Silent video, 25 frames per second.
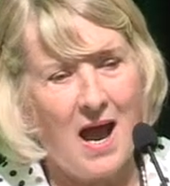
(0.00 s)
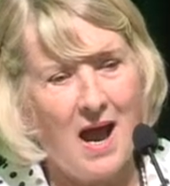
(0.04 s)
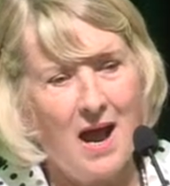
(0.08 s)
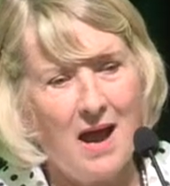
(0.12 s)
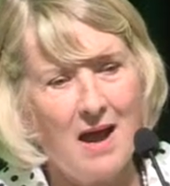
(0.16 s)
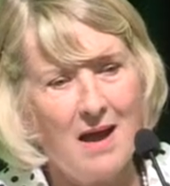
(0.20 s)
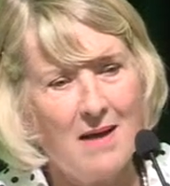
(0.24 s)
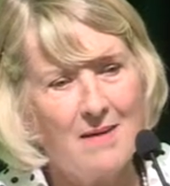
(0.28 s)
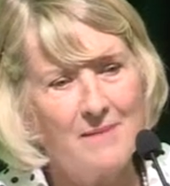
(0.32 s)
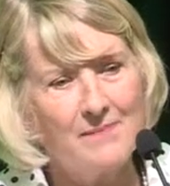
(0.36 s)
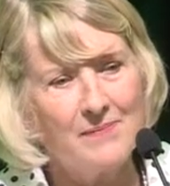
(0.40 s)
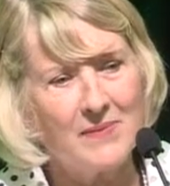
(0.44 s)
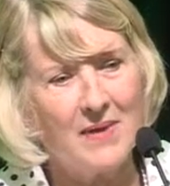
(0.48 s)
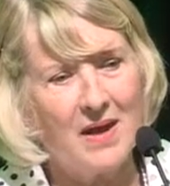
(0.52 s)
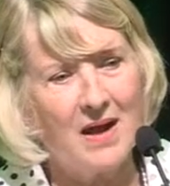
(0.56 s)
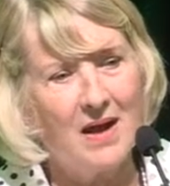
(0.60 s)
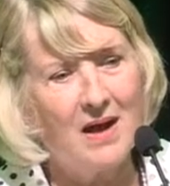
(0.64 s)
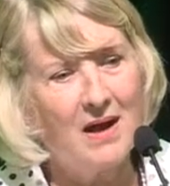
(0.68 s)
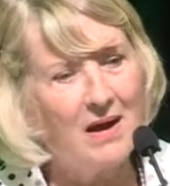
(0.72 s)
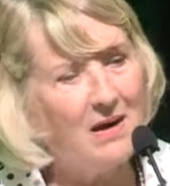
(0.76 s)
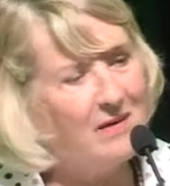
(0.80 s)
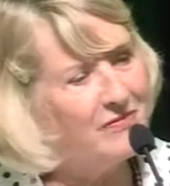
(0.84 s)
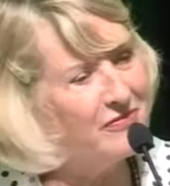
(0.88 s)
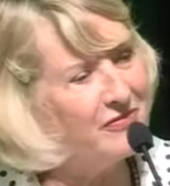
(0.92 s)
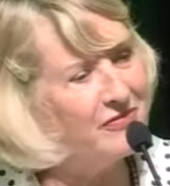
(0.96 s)

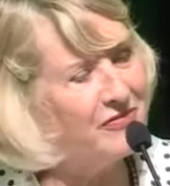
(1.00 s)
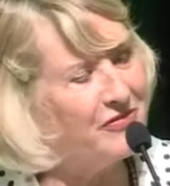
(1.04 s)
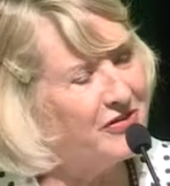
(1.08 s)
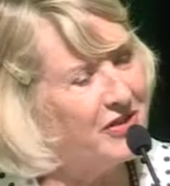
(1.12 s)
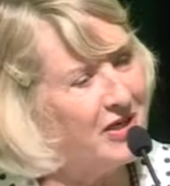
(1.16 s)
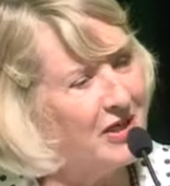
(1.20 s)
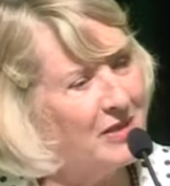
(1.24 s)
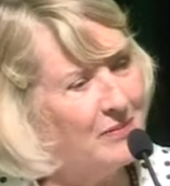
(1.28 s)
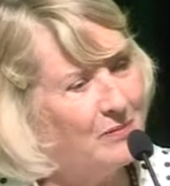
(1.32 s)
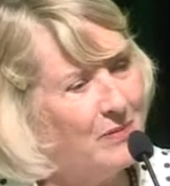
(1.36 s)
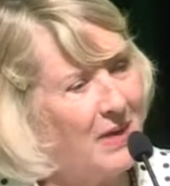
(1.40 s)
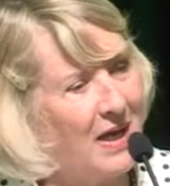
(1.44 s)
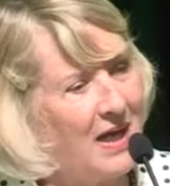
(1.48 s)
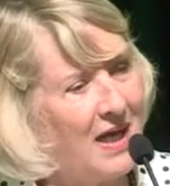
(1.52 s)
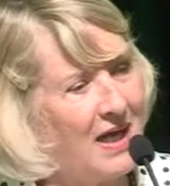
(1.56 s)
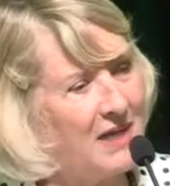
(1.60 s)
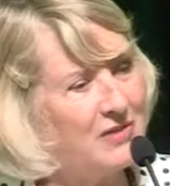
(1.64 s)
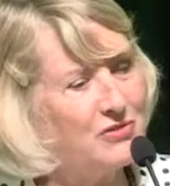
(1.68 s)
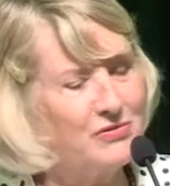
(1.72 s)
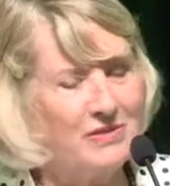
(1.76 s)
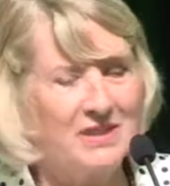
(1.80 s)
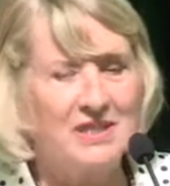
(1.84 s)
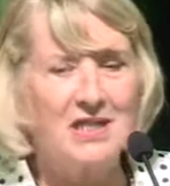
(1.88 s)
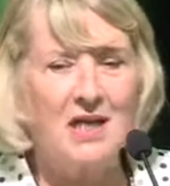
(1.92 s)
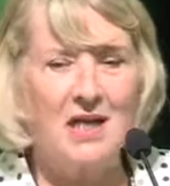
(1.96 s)
Half of them
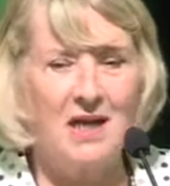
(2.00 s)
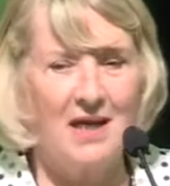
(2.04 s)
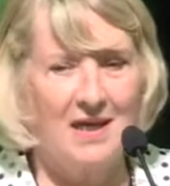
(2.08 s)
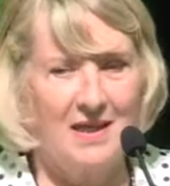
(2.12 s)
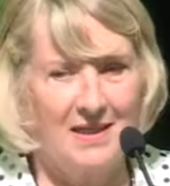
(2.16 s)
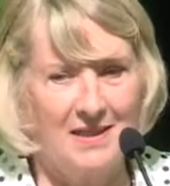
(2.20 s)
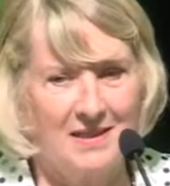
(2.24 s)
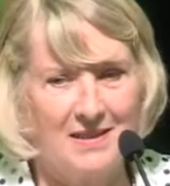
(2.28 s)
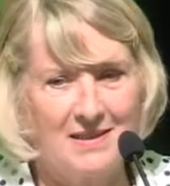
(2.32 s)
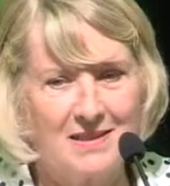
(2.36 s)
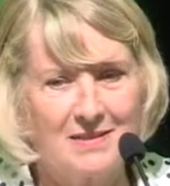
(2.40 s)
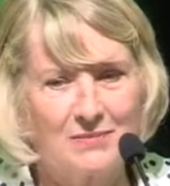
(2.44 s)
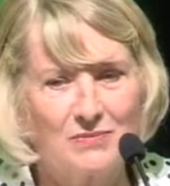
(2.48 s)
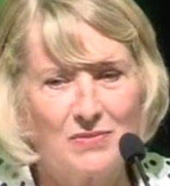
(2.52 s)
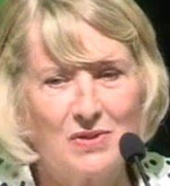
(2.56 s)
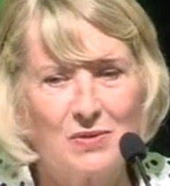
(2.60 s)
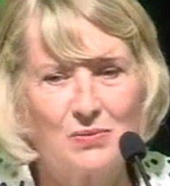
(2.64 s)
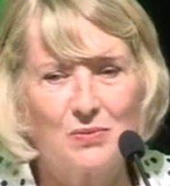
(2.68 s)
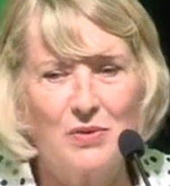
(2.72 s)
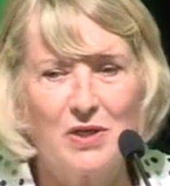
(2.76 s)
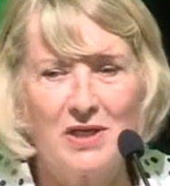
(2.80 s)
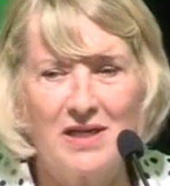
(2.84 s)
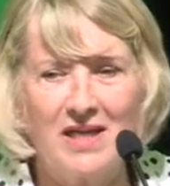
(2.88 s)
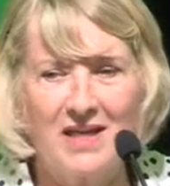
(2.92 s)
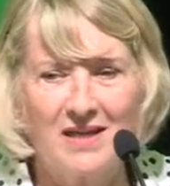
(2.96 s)
had retired and were
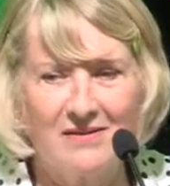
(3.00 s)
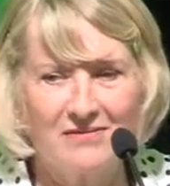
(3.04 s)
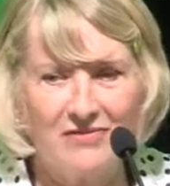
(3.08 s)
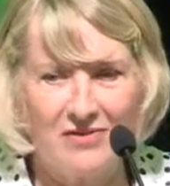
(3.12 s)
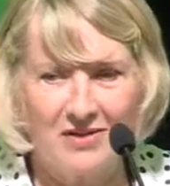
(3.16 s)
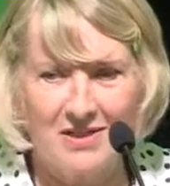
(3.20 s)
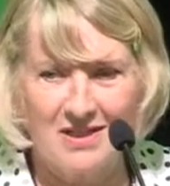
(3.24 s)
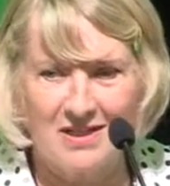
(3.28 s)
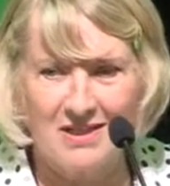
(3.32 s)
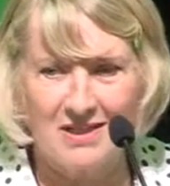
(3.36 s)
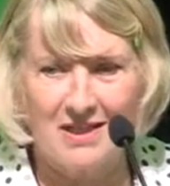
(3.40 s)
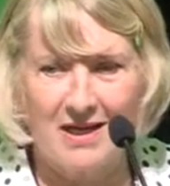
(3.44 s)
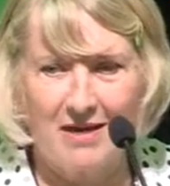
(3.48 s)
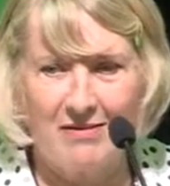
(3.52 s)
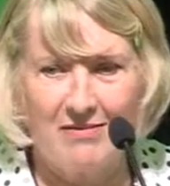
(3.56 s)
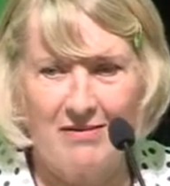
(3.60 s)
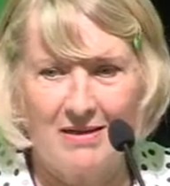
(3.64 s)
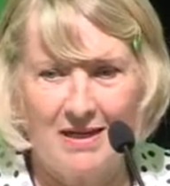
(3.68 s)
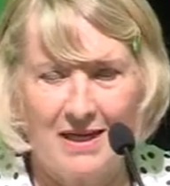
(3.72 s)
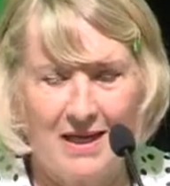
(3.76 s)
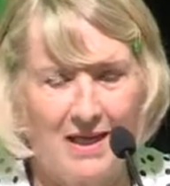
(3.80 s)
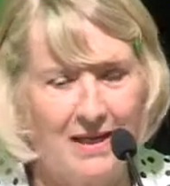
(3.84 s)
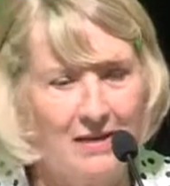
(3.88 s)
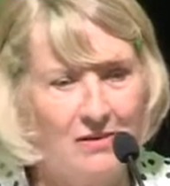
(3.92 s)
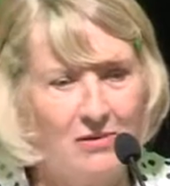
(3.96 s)
working
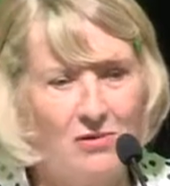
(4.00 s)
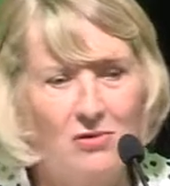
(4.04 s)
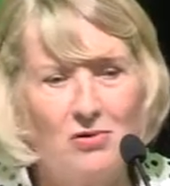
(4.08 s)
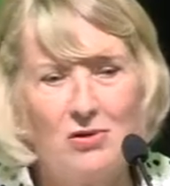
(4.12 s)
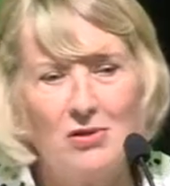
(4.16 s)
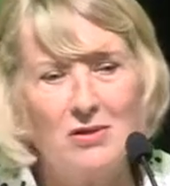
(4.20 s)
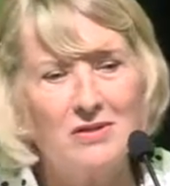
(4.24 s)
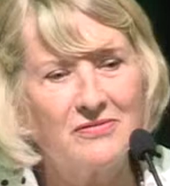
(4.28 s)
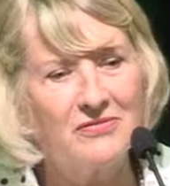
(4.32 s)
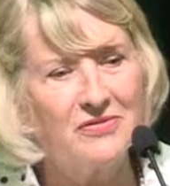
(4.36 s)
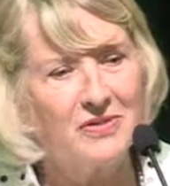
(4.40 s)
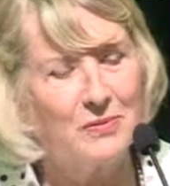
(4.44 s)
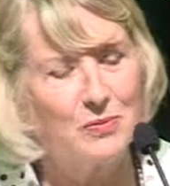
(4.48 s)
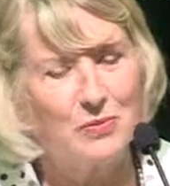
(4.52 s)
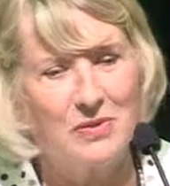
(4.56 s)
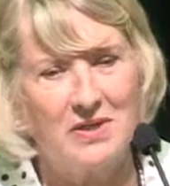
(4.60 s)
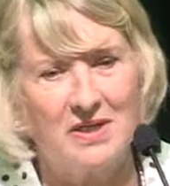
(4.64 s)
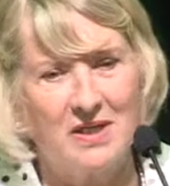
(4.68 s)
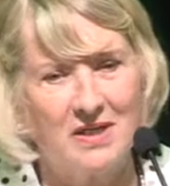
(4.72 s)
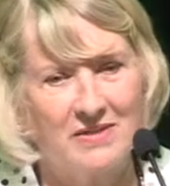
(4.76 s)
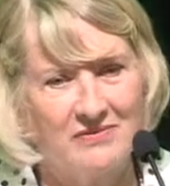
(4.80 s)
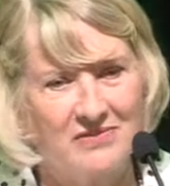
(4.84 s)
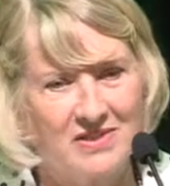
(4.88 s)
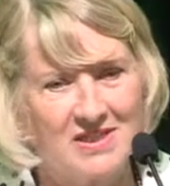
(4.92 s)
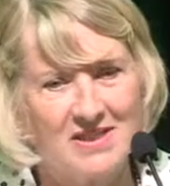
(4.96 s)
voluntarily. All of them were
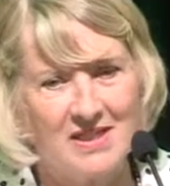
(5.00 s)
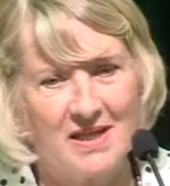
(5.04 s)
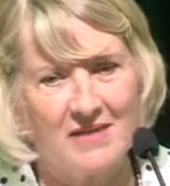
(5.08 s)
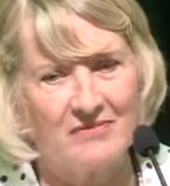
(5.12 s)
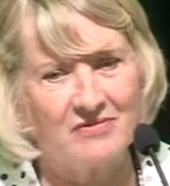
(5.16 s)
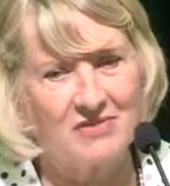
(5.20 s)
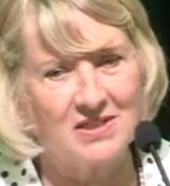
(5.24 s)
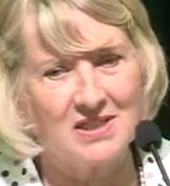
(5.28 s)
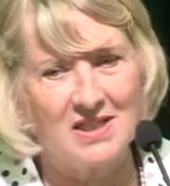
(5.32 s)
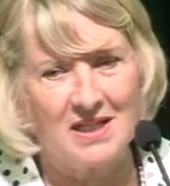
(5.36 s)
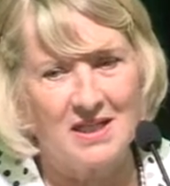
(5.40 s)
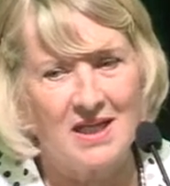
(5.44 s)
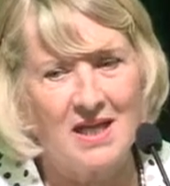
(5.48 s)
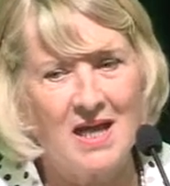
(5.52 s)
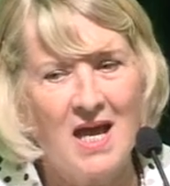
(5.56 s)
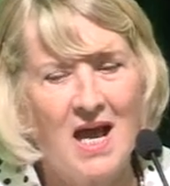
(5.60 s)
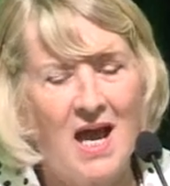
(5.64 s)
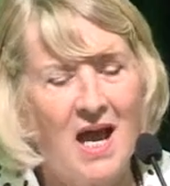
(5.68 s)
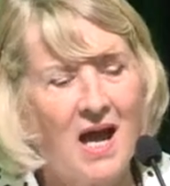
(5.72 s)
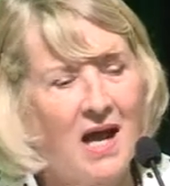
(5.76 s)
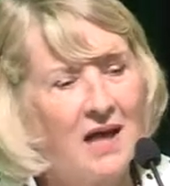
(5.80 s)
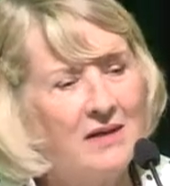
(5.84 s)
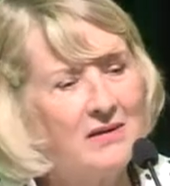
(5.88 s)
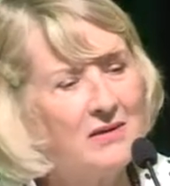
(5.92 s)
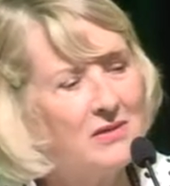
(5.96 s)
over 70,
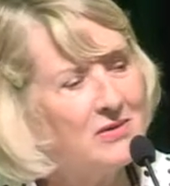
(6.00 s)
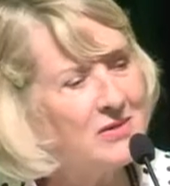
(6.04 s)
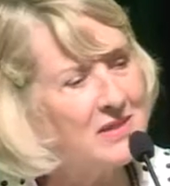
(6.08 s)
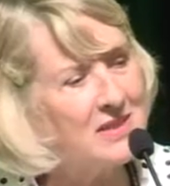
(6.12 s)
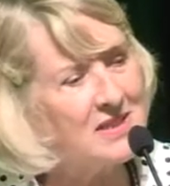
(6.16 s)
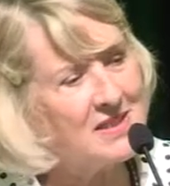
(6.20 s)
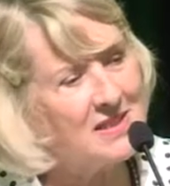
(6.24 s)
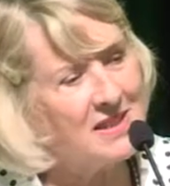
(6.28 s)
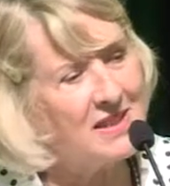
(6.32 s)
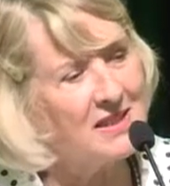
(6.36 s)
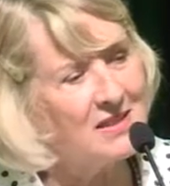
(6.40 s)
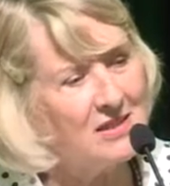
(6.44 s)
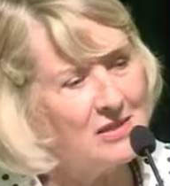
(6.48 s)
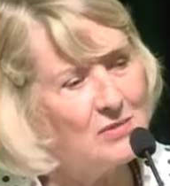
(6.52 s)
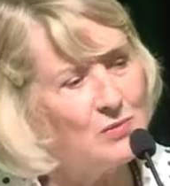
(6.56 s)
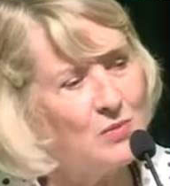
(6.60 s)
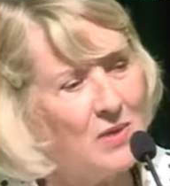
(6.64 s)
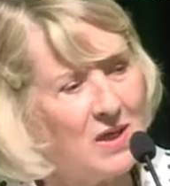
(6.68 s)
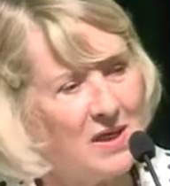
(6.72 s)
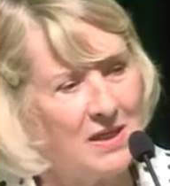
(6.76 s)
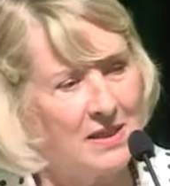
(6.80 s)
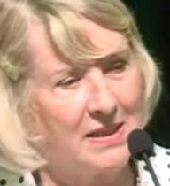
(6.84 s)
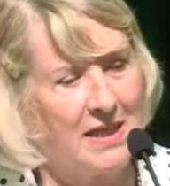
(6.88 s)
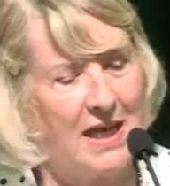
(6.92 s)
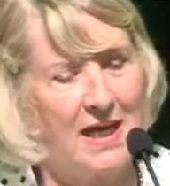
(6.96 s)
and not a single
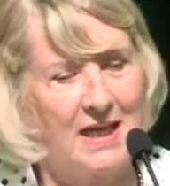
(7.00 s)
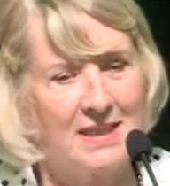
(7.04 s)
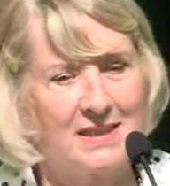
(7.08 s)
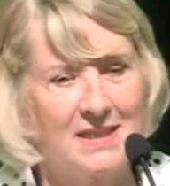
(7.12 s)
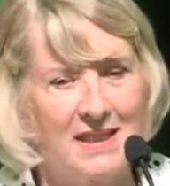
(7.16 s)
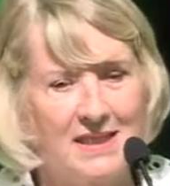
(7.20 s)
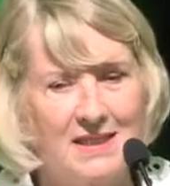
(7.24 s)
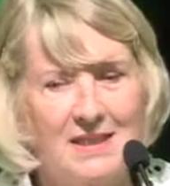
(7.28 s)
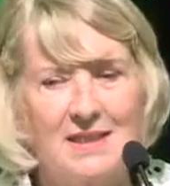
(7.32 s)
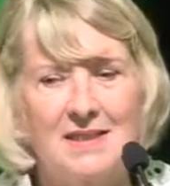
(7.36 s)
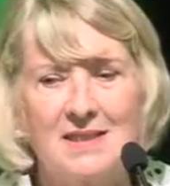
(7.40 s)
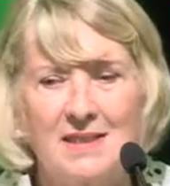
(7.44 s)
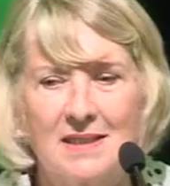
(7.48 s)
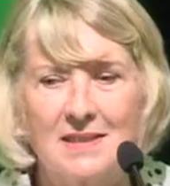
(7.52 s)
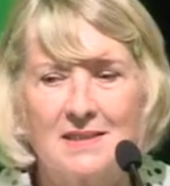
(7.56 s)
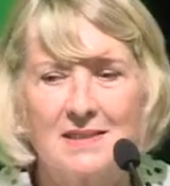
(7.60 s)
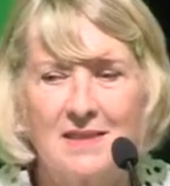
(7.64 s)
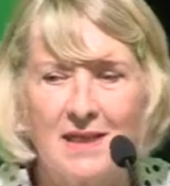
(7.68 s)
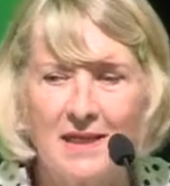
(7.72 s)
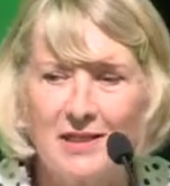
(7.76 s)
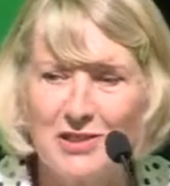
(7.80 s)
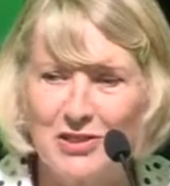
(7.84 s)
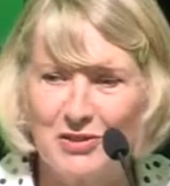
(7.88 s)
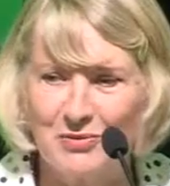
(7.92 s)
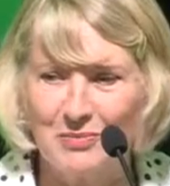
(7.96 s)
one had any
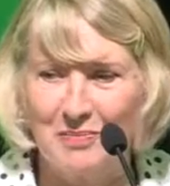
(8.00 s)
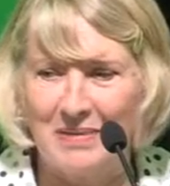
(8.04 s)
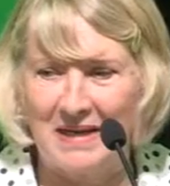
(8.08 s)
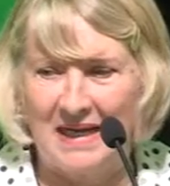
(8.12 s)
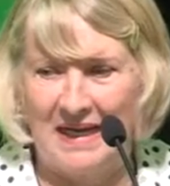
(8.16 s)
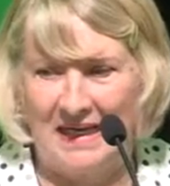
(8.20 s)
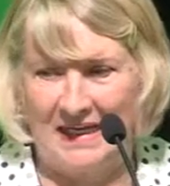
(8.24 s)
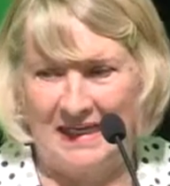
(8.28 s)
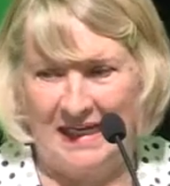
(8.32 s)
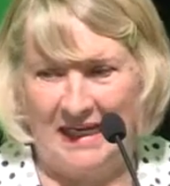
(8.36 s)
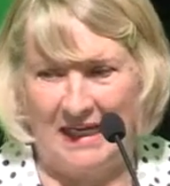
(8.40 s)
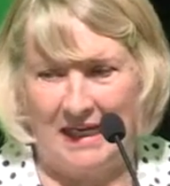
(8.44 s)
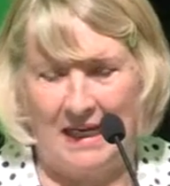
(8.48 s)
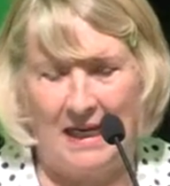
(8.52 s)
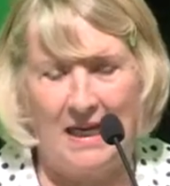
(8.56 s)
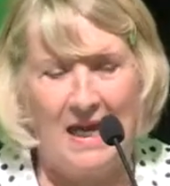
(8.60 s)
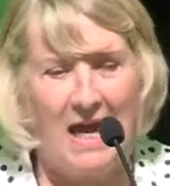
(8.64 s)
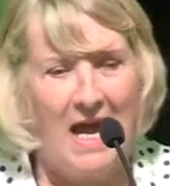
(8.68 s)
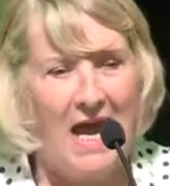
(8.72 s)
succession planning.